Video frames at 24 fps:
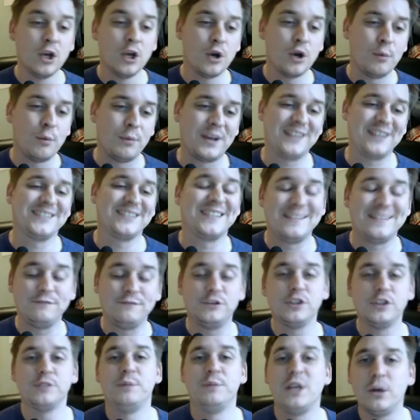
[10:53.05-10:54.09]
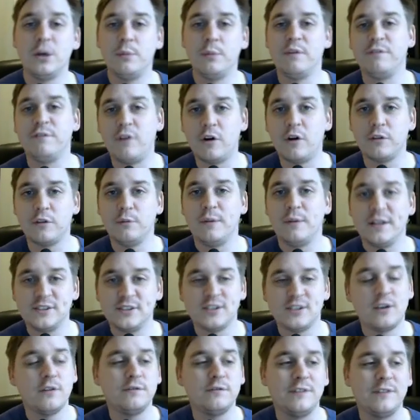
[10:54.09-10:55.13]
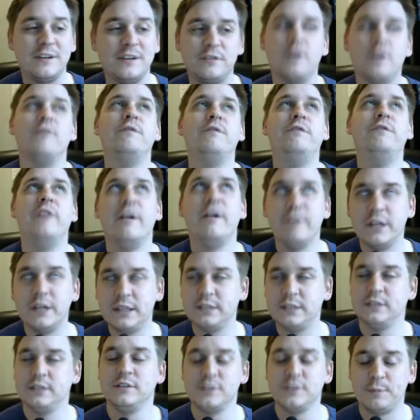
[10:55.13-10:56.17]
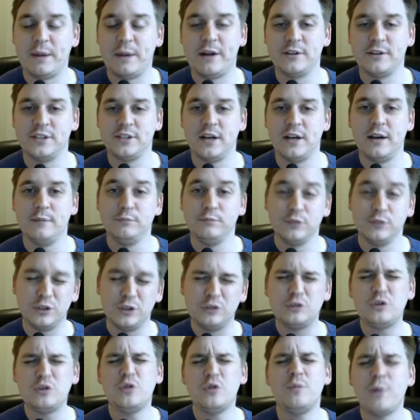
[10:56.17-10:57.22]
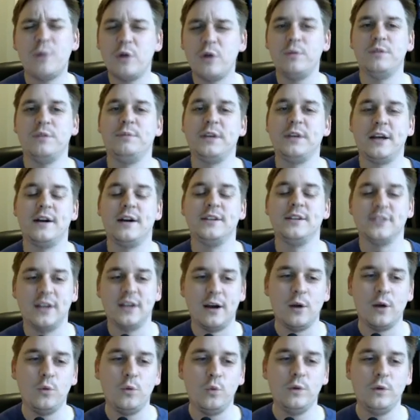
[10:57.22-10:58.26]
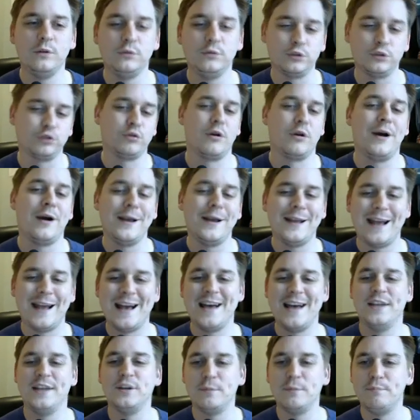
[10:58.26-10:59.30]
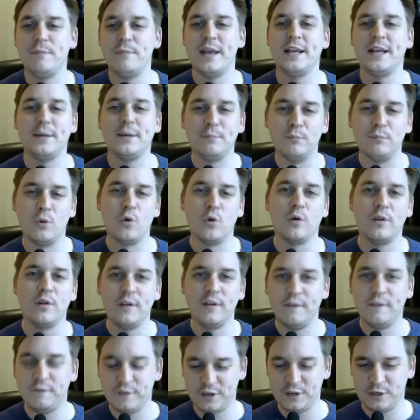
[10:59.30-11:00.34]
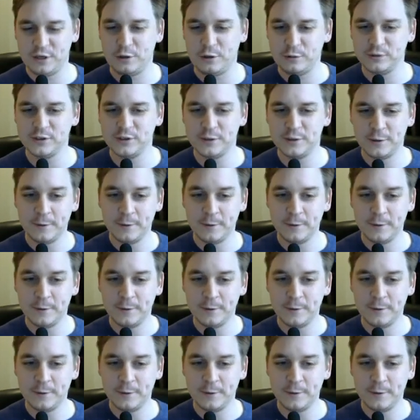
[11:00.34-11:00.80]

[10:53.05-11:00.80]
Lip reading: But as I've just become a father myself, I've got very little spare time. So do bear with me, guys. I will try and make more videos.